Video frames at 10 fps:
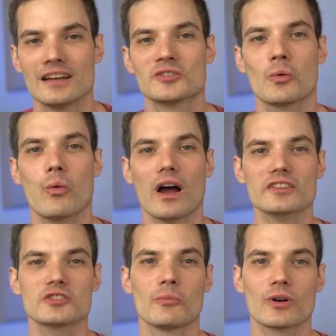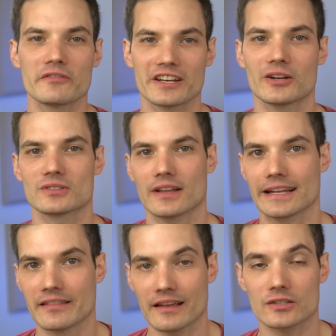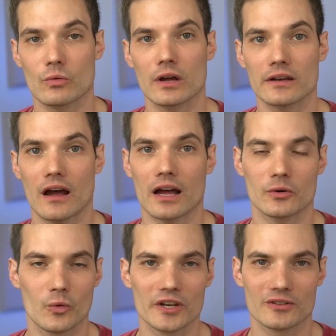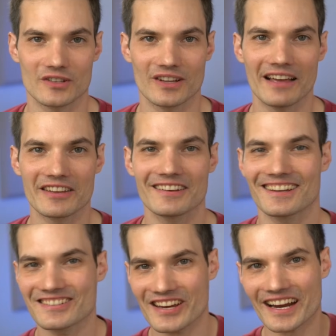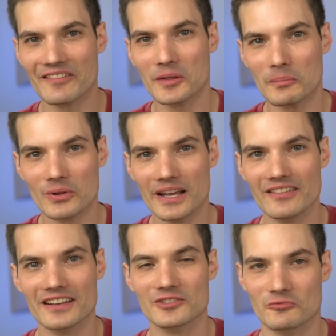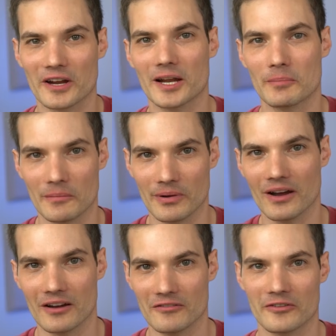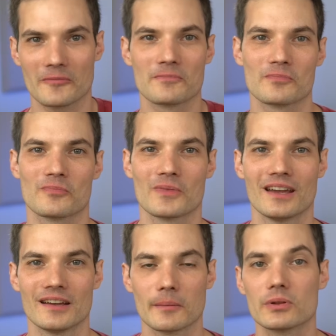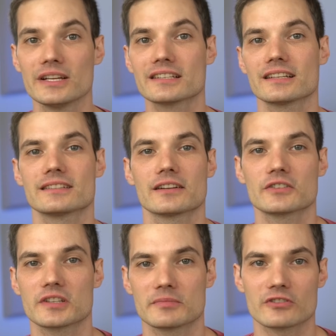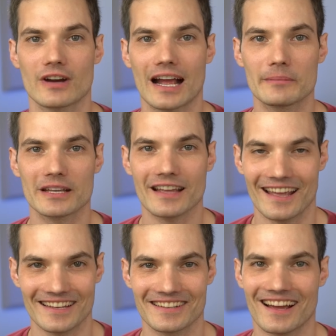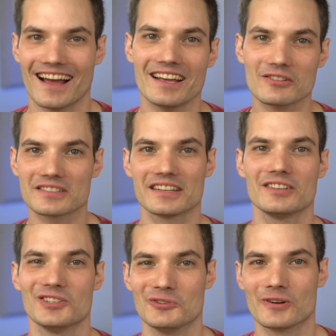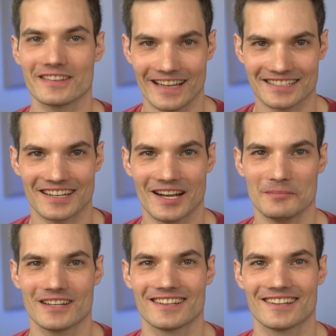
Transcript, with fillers: To watch more videos like this one on Windows eleven, check out the playlist right up above. Please consider subscribing, and I'll see you next time.